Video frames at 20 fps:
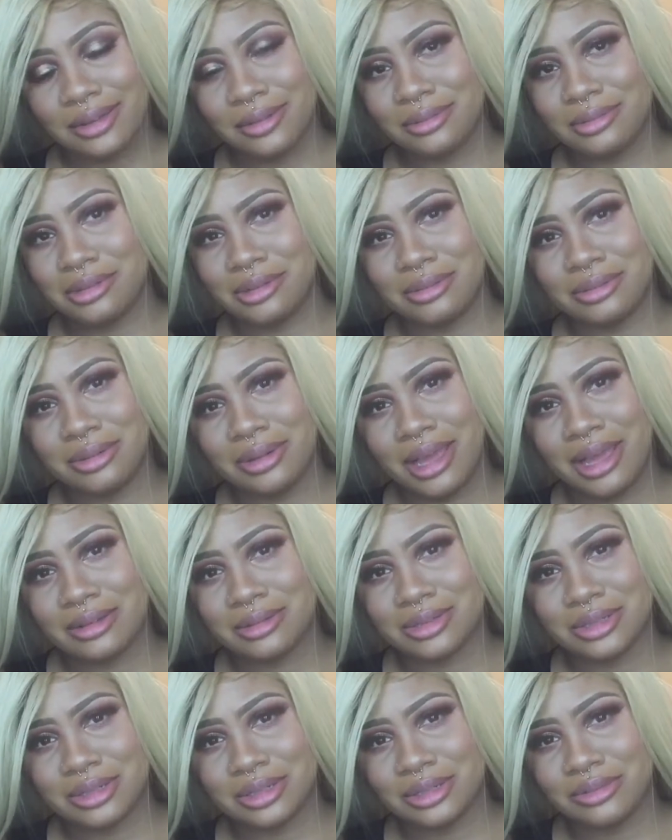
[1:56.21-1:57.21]
I don't know how
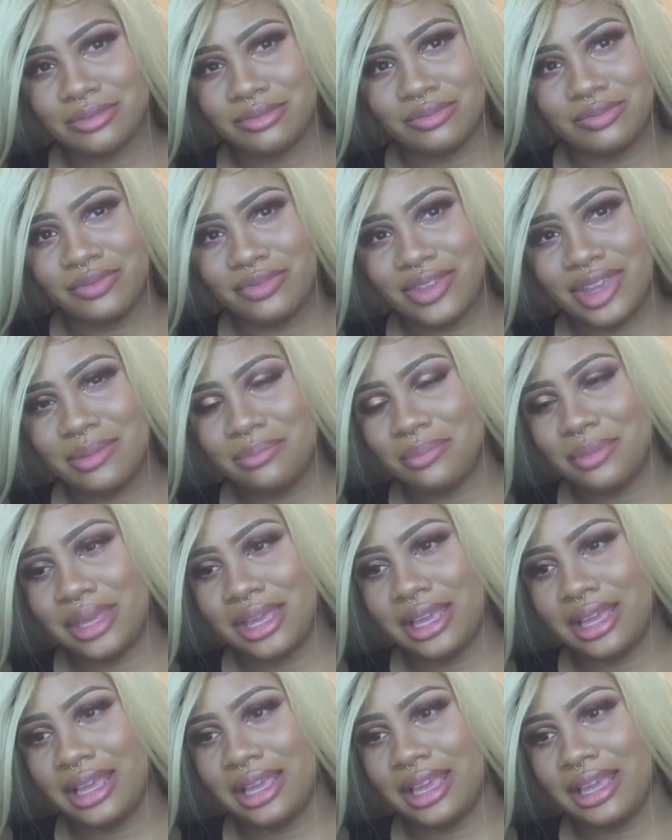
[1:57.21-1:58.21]
it's gonna fit
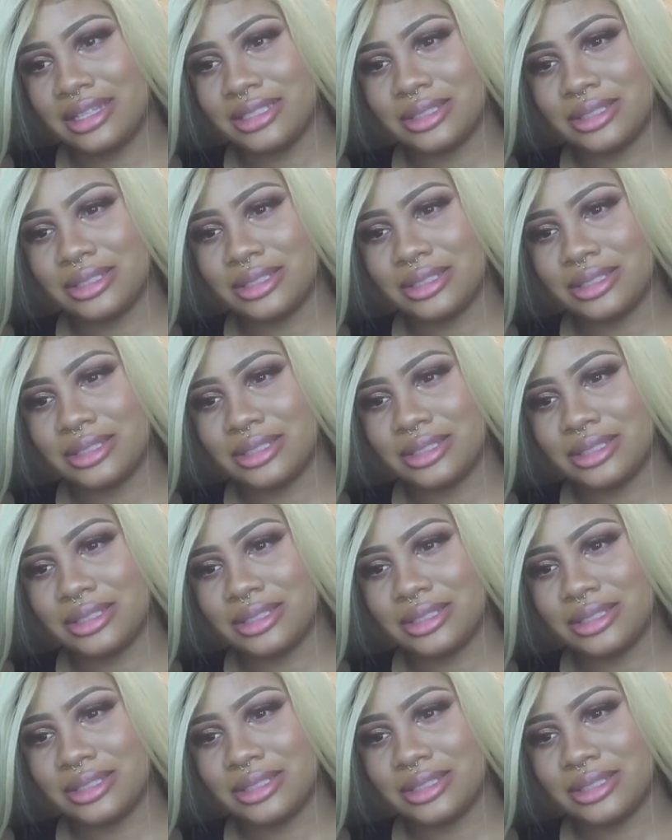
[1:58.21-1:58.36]
me.